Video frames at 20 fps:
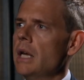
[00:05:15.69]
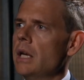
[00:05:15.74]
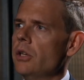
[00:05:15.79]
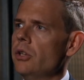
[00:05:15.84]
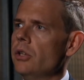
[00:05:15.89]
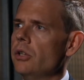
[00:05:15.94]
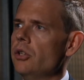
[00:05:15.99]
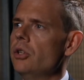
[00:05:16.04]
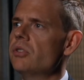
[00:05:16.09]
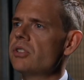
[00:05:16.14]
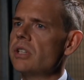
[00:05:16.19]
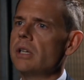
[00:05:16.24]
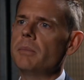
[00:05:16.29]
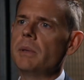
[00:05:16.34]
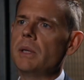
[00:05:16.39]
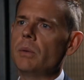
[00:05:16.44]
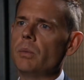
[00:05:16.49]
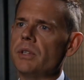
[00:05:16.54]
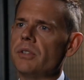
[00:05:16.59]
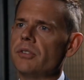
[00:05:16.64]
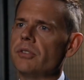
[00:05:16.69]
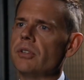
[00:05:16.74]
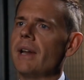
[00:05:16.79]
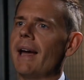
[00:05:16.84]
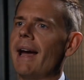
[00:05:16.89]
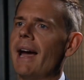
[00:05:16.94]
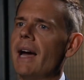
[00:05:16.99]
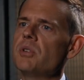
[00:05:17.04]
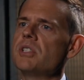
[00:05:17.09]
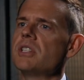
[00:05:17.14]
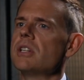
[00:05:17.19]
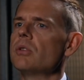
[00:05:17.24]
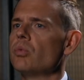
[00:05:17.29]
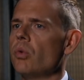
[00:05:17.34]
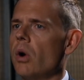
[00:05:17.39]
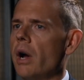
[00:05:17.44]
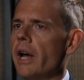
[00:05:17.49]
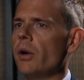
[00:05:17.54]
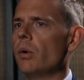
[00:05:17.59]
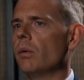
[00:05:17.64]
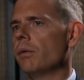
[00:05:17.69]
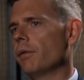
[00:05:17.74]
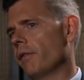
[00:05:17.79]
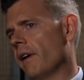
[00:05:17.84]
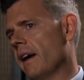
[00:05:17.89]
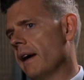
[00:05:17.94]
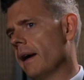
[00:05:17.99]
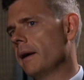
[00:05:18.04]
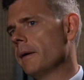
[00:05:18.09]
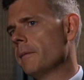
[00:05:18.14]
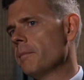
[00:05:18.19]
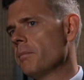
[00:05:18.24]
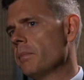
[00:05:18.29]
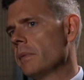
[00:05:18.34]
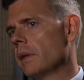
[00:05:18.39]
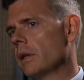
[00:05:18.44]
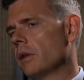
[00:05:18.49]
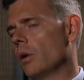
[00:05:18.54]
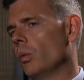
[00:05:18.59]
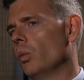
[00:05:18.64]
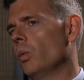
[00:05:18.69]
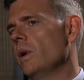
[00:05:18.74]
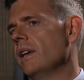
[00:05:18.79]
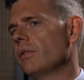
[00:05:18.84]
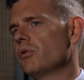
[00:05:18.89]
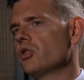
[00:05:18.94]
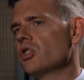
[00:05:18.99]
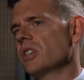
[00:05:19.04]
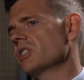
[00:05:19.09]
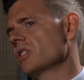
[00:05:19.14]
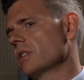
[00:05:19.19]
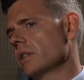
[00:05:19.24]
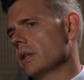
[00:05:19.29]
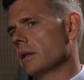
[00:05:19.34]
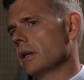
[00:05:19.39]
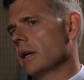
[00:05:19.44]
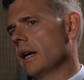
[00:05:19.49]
You tell me, Winston, how is it right or fair that we have just